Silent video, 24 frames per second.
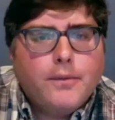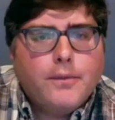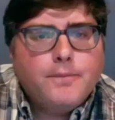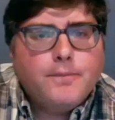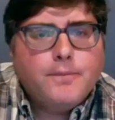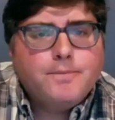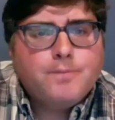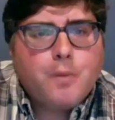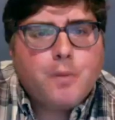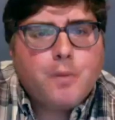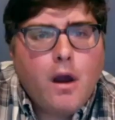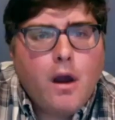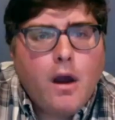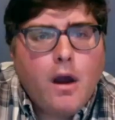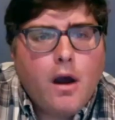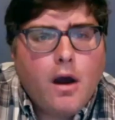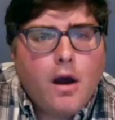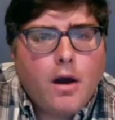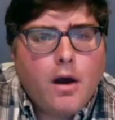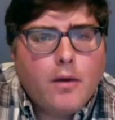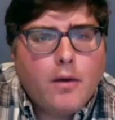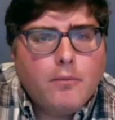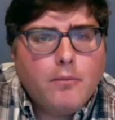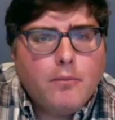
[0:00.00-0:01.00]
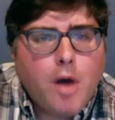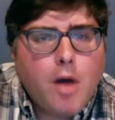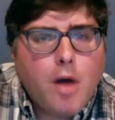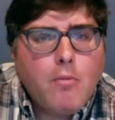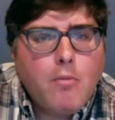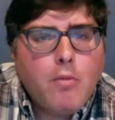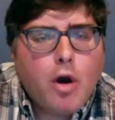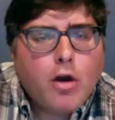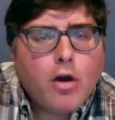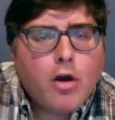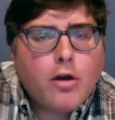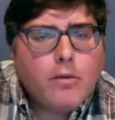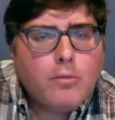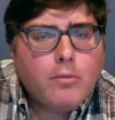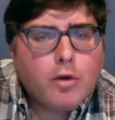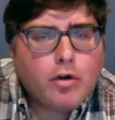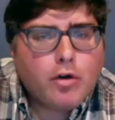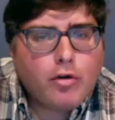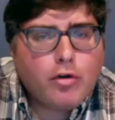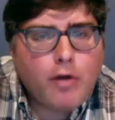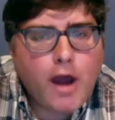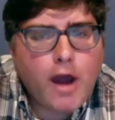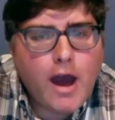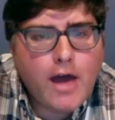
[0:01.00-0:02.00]
you. Um, Margaret
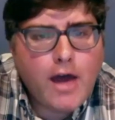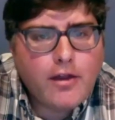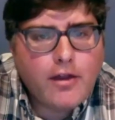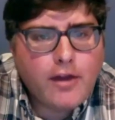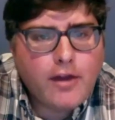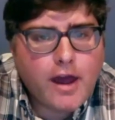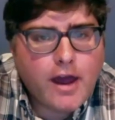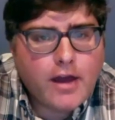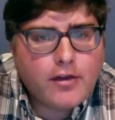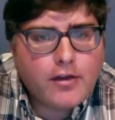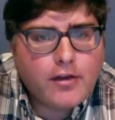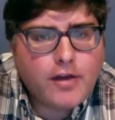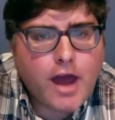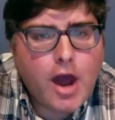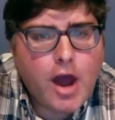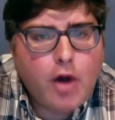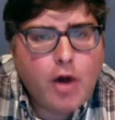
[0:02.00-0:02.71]
McGrath asks,